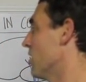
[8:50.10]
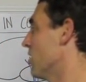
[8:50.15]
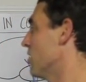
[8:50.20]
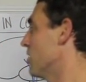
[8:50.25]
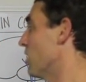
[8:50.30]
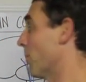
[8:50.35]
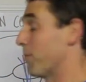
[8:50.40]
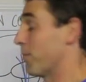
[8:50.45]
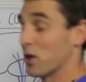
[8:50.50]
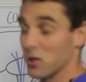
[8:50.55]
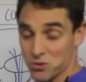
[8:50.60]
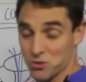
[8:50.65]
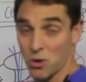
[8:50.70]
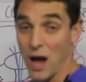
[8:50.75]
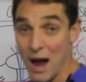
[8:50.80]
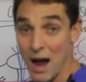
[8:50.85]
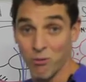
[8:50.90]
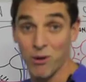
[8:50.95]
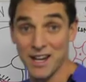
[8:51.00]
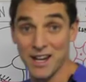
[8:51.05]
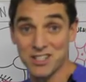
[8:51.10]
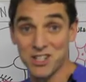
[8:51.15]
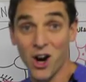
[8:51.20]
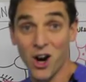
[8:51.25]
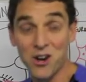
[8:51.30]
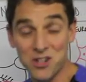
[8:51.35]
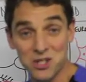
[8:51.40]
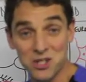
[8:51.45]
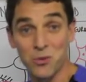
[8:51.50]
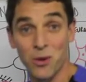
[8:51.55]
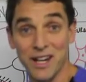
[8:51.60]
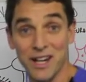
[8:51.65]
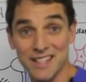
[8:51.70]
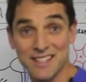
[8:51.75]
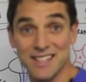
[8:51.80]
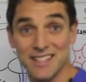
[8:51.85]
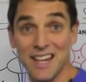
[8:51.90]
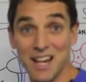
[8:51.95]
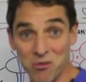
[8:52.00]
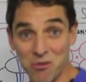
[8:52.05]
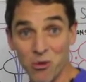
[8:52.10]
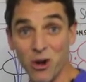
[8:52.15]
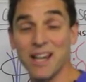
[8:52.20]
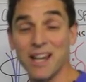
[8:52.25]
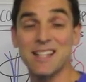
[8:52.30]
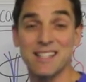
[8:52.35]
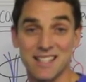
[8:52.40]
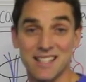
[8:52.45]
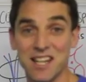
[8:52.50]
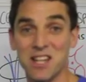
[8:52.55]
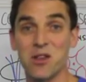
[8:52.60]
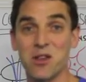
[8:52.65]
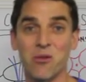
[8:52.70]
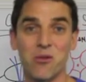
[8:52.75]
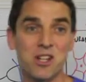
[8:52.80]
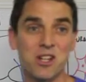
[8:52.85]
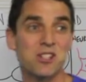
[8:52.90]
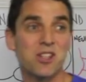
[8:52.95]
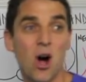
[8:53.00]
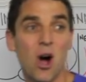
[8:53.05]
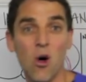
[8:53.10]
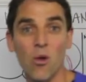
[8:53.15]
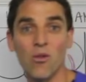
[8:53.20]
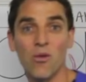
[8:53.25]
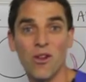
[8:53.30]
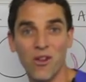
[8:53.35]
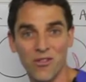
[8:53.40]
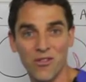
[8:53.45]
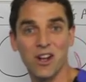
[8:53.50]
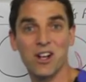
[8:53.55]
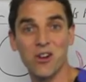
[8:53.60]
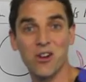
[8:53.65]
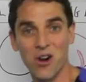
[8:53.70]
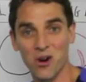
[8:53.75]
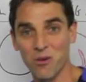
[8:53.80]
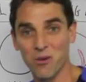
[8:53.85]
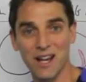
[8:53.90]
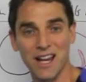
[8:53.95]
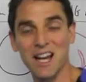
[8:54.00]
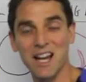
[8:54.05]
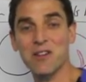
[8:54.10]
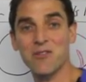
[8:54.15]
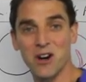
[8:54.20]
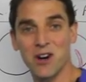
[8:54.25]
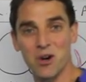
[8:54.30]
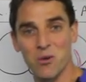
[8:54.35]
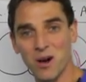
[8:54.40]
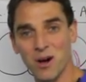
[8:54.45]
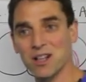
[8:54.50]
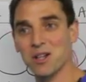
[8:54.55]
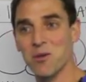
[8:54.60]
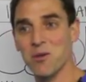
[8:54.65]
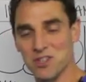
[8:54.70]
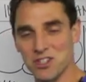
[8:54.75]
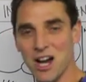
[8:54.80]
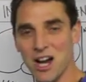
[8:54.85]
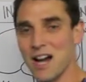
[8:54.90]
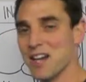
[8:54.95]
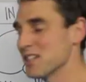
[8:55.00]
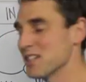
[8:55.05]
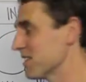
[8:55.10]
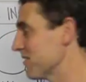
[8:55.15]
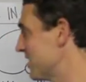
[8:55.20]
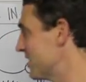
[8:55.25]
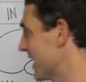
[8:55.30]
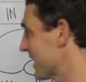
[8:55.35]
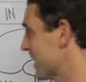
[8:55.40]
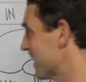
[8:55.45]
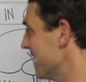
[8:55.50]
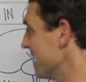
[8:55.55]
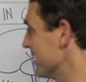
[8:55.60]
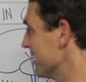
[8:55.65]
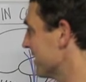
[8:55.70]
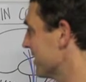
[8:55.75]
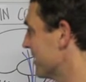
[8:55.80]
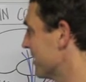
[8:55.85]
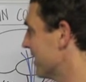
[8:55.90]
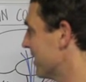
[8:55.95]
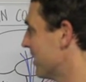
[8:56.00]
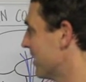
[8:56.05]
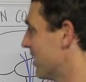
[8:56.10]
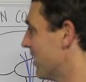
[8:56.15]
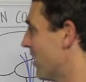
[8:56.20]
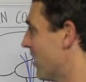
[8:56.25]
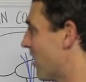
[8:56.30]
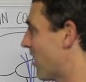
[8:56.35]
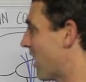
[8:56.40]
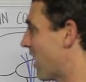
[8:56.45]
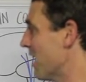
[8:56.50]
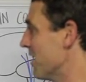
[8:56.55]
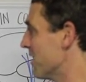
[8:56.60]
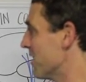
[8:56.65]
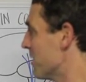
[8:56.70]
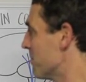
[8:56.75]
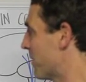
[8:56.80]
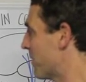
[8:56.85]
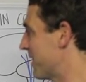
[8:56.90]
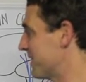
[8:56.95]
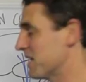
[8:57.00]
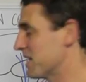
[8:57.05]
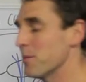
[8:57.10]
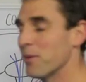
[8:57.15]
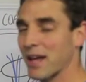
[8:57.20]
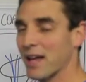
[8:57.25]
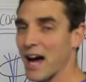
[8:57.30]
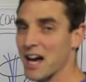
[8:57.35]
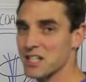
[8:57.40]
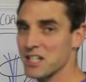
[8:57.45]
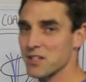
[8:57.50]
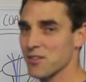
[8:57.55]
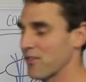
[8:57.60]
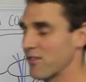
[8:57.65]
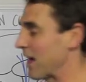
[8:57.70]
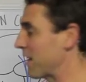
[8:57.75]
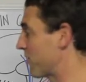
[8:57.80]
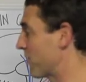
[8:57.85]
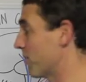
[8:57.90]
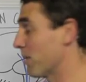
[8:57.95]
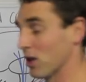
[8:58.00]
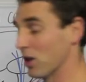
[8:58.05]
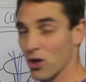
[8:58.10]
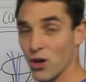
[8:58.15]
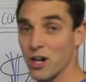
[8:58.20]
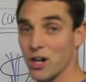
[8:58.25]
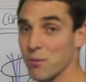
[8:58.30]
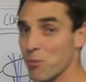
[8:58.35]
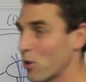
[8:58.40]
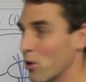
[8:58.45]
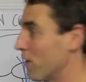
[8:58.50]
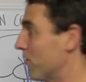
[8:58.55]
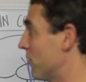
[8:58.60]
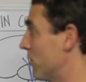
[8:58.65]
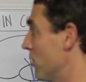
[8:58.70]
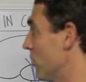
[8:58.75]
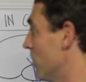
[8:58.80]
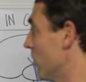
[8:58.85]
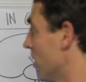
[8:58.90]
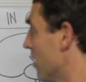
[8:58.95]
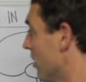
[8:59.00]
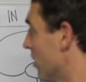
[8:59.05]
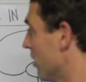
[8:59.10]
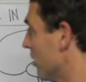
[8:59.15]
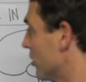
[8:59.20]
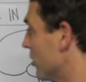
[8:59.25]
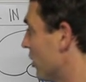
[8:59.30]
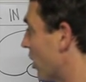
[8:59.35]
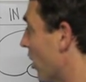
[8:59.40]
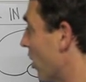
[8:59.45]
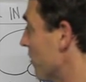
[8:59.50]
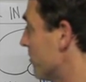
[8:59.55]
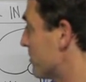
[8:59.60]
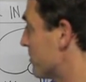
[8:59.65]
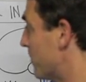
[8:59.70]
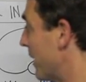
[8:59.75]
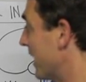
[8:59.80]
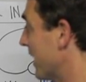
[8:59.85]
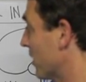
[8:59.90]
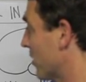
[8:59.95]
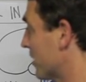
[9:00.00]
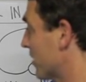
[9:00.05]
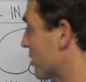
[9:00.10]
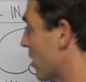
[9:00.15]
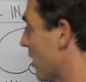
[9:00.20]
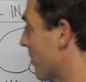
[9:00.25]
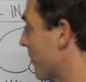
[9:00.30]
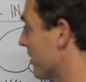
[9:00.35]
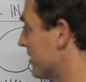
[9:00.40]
because we as coaches, we can see it and we can see the result that we're getting very quickly with changes of technique, all right? But there's implications for that from a learning point of view. Spending a lot of time